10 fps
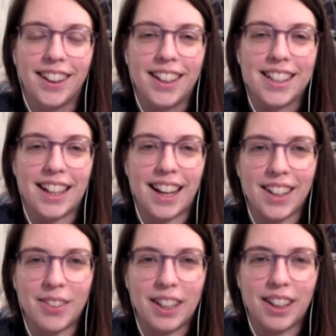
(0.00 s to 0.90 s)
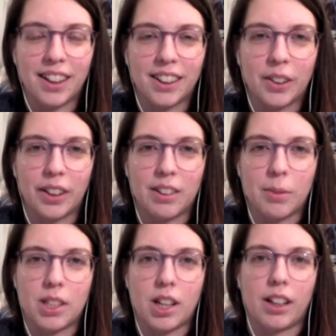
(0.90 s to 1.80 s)
Tonight we are going to
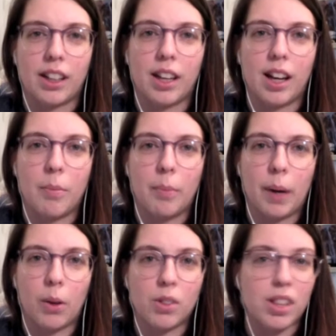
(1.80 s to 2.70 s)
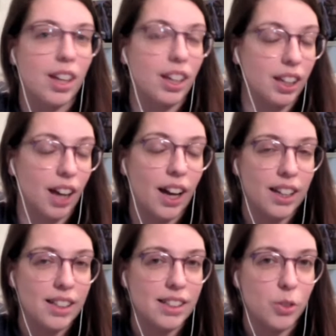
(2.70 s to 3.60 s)
be talking about the
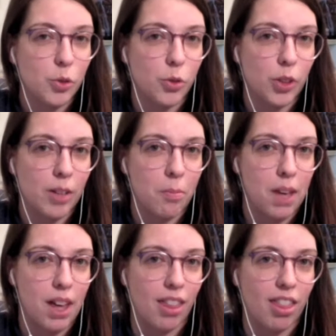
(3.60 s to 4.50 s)
Gaia Sophia myth.